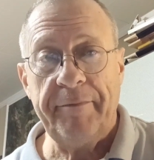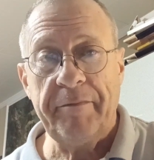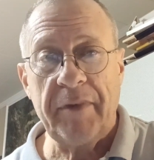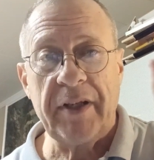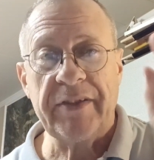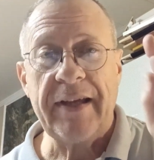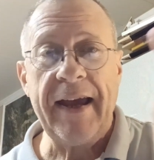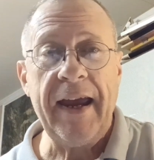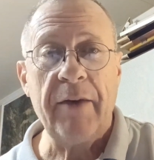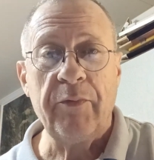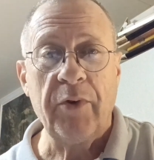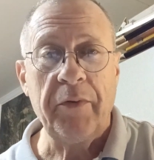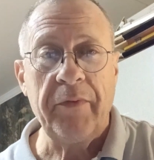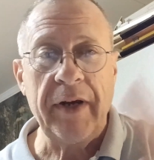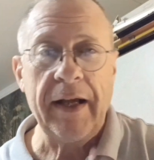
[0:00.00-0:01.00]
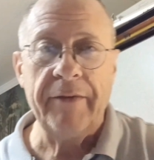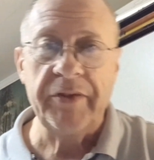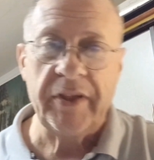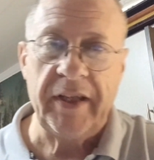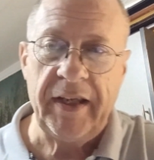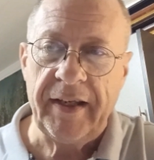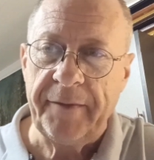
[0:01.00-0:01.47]
Because I had one when I was a
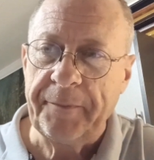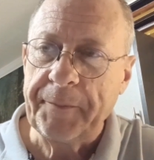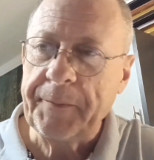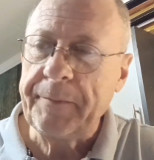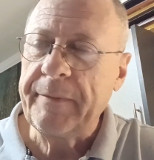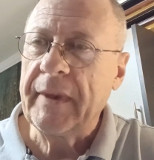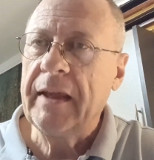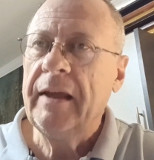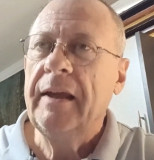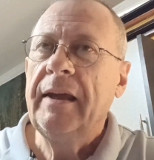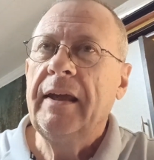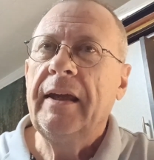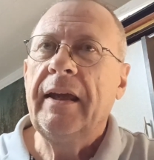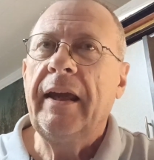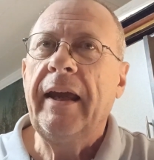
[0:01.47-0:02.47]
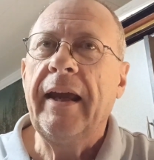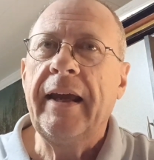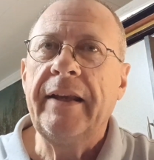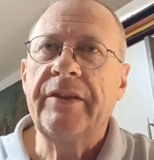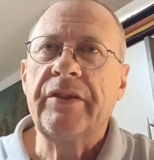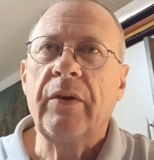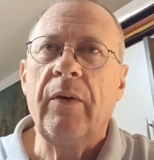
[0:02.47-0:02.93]
kid.
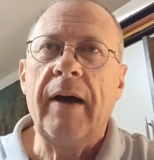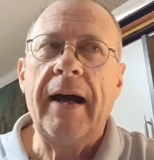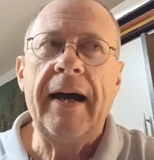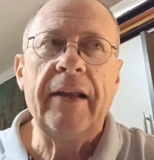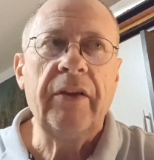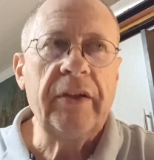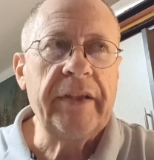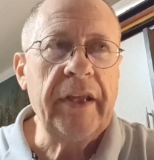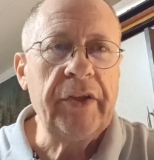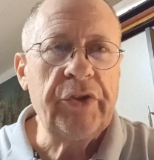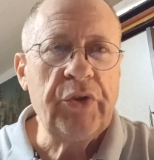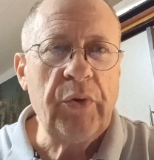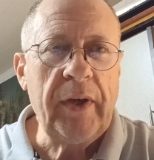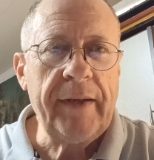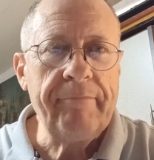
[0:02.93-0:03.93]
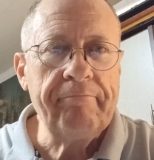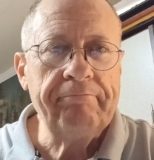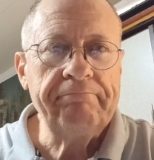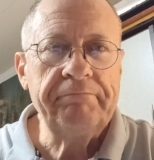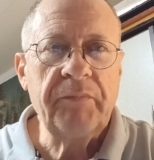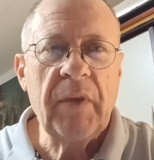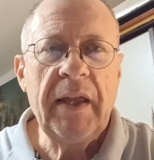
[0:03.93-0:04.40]
And so I looked into it.
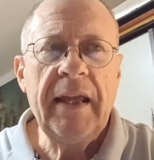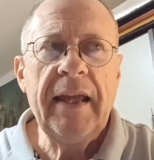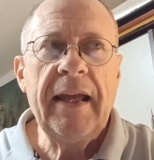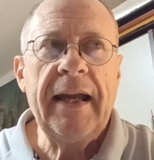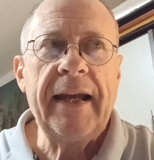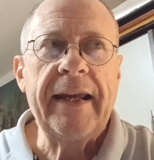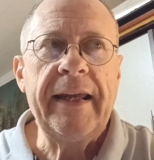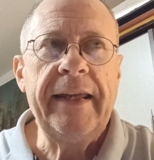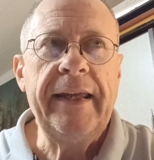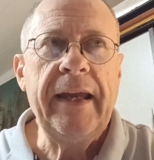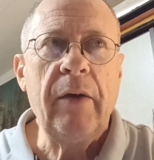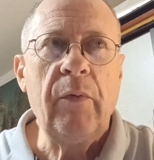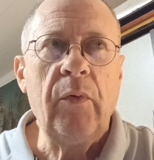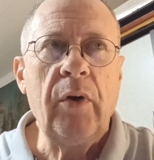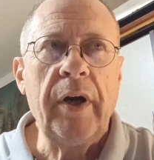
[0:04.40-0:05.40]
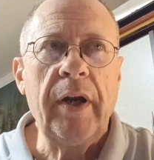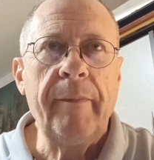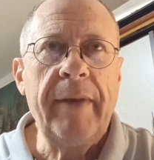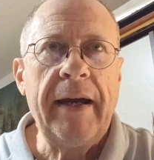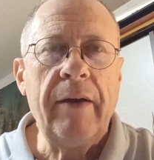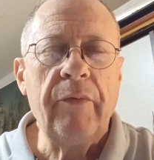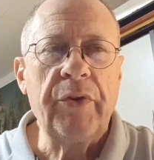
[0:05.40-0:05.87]
I can get one
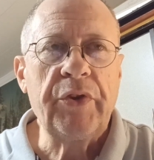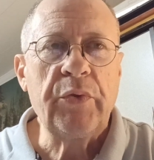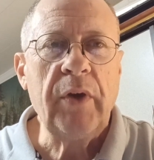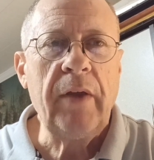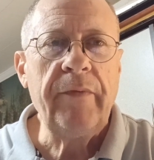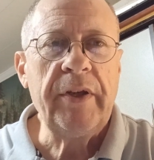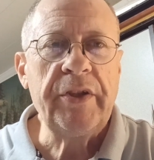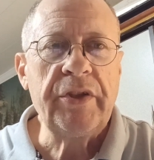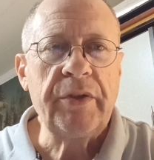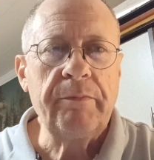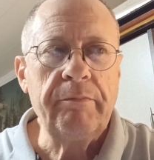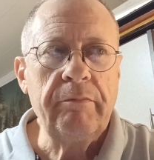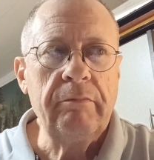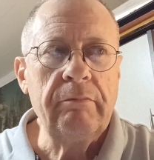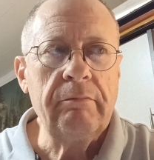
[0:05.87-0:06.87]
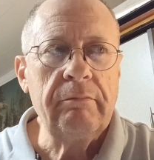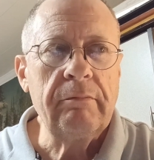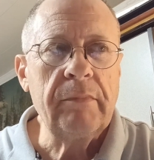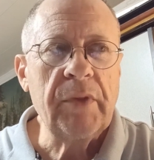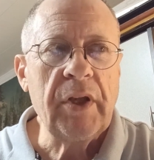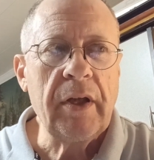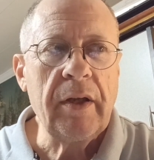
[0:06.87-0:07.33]
about with 12-inch,
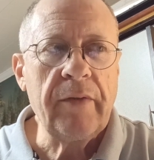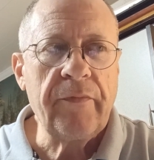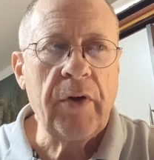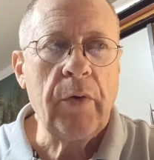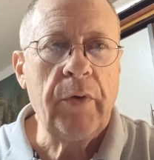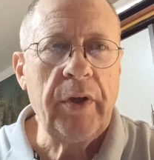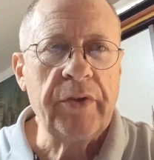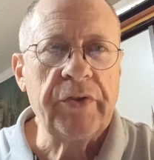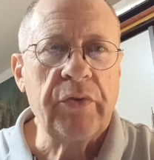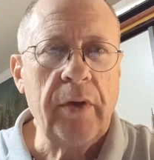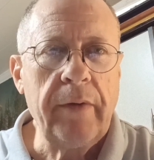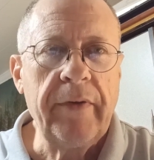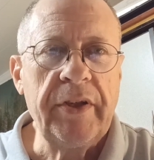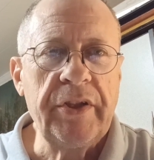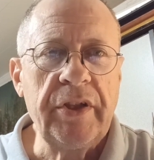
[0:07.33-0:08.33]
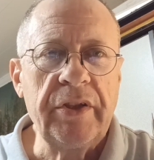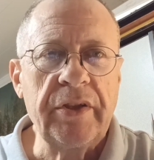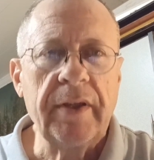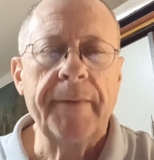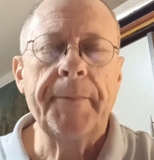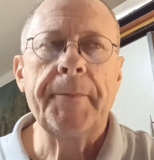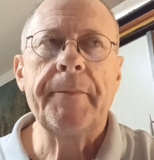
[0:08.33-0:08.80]
the front wheel is 12 inches.
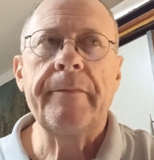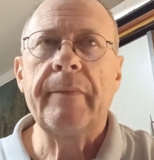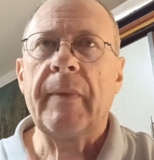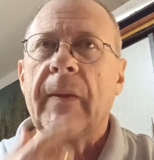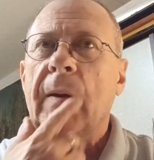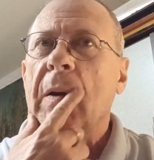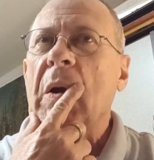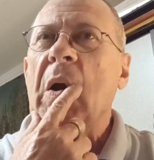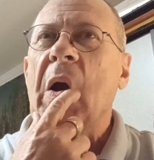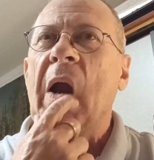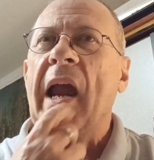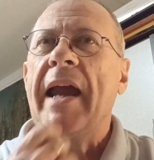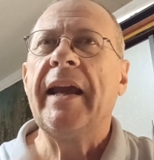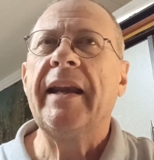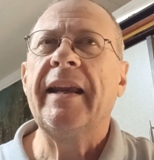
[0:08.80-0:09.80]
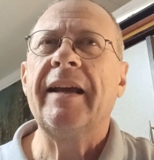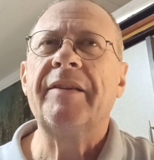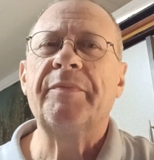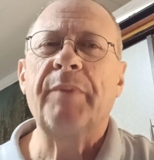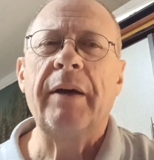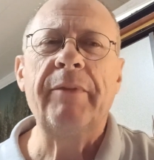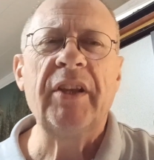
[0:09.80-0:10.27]
And it's
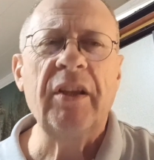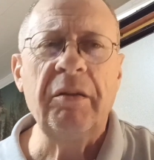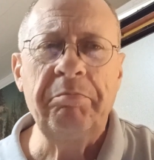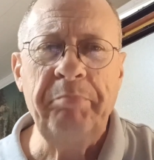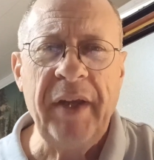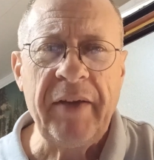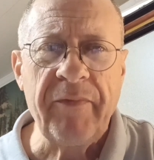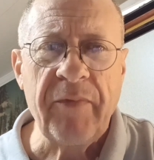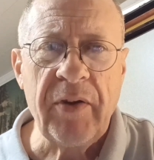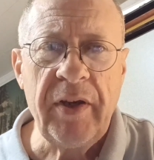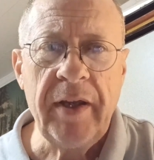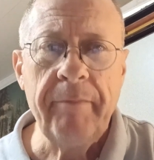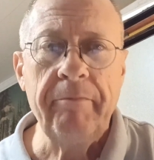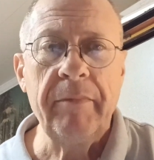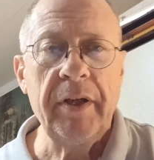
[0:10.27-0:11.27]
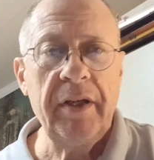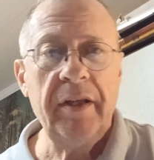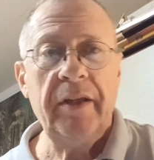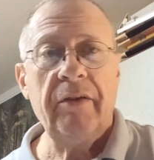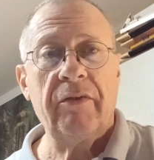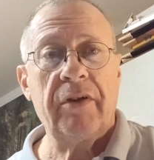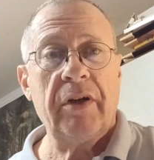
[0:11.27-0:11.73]
probably a little big for him, but
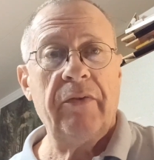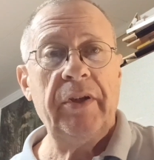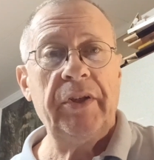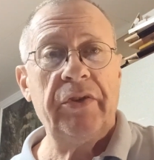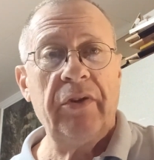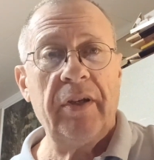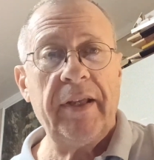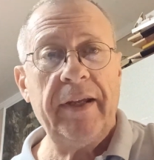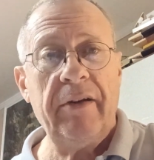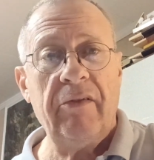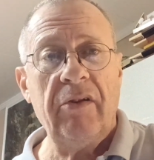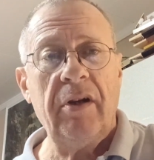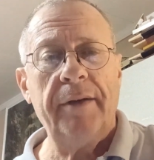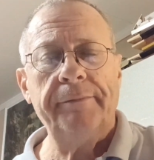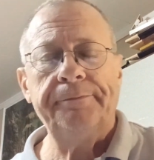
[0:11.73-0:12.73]
he'll grow into it later on.